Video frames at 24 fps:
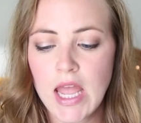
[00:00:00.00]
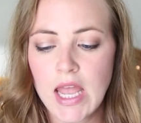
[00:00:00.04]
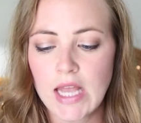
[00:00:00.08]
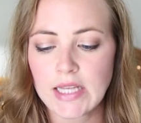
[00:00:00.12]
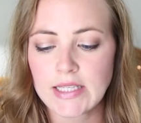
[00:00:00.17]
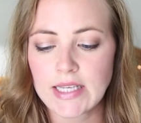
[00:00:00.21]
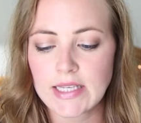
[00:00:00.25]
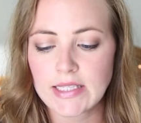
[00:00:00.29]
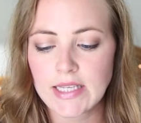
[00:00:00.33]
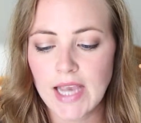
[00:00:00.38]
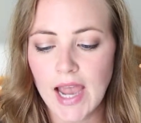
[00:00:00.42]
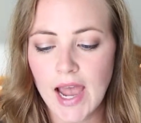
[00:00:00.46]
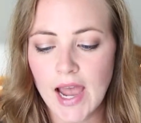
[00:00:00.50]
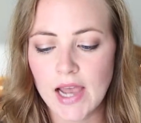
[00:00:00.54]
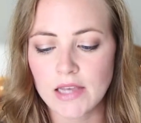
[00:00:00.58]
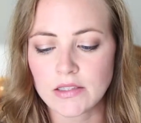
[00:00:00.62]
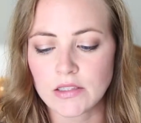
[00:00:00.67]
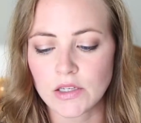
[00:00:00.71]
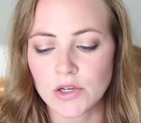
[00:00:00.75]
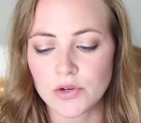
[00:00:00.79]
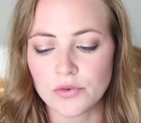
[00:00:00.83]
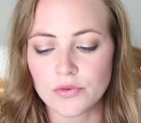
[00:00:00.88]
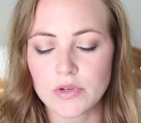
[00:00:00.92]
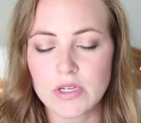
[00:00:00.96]
It says it
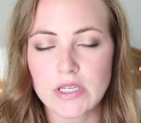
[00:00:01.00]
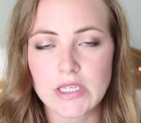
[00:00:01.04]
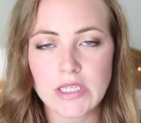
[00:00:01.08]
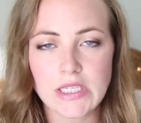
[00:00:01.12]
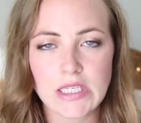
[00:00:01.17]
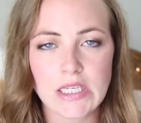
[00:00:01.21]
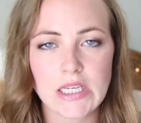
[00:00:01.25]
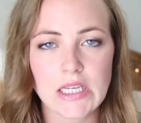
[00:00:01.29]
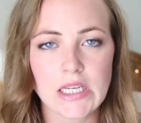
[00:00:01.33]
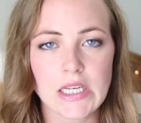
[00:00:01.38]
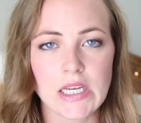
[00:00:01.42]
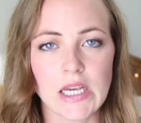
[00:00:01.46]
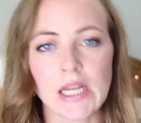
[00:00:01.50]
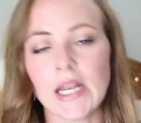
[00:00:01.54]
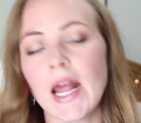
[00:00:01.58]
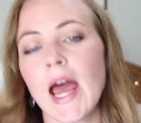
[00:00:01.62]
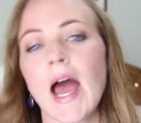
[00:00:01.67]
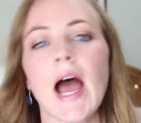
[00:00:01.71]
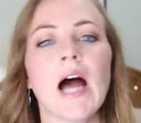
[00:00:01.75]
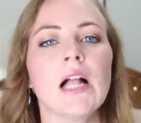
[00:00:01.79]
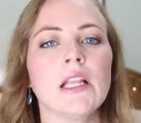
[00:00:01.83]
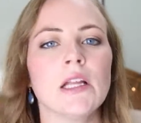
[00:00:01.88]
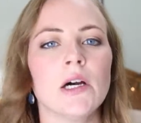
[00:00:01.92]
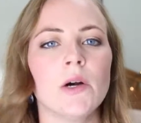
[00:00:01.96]
has green tea and
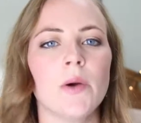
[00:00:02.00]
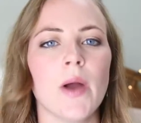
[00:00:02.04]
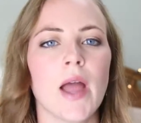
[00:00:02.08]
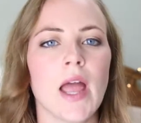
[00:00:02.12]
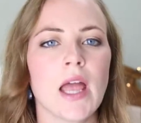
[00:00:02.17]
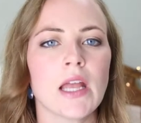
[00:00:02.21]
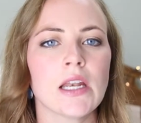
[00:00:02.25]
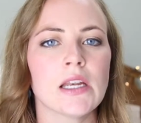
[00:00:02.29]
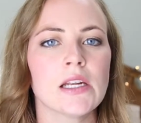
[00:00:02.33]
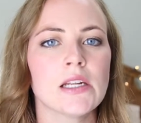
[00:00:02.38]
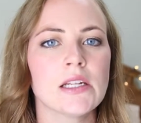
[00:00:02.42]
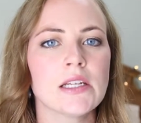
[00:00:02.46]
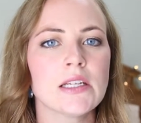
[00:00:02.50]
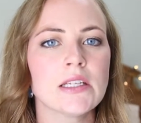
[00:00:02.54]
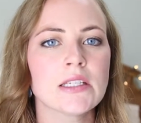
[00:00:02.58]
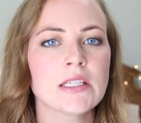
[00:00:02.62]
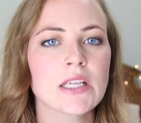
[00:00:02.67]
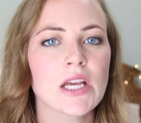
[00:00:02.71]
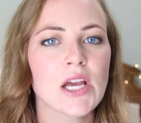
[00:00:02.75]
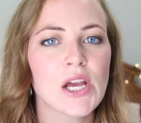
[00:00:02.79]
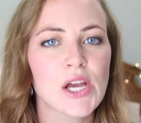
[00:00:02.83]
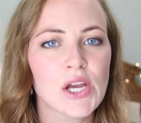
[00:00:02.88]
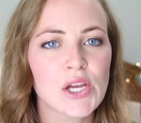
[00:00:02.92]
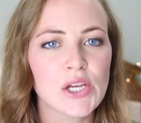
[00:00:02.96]
aloe, and it
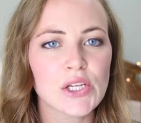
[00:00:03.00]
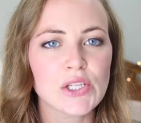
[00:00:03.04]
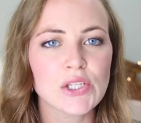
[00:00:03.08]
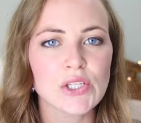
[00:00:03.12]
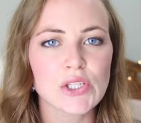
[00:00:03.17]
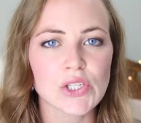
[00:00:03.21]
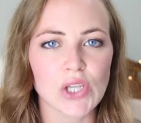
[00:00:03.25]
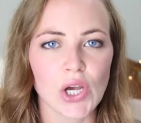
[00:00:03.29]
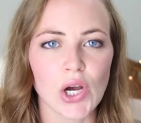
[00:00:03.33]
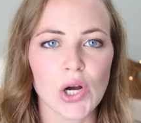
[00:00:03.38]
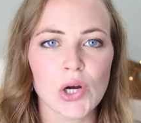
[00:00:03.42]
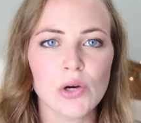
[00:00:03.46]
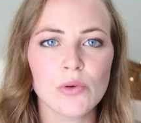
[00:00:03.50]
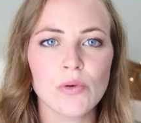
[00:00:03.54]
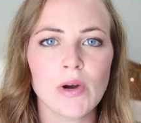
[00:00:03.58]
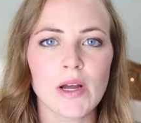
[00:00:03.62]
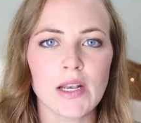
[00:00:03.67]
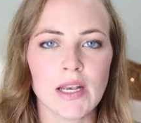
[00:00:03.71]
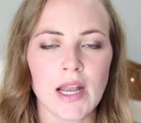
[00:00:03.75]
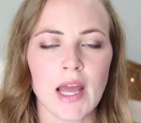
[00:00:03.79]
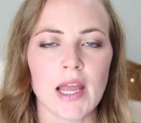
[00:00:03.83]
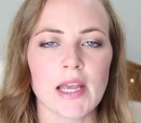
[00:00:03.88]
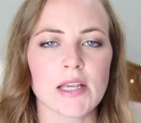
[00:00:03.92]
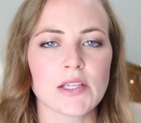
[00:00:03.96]
is so
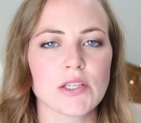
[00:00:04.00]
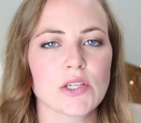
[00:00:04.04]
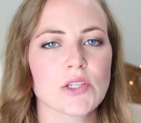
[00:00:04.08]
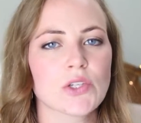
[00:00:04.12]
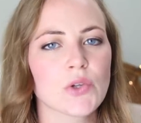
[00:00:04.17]
nice.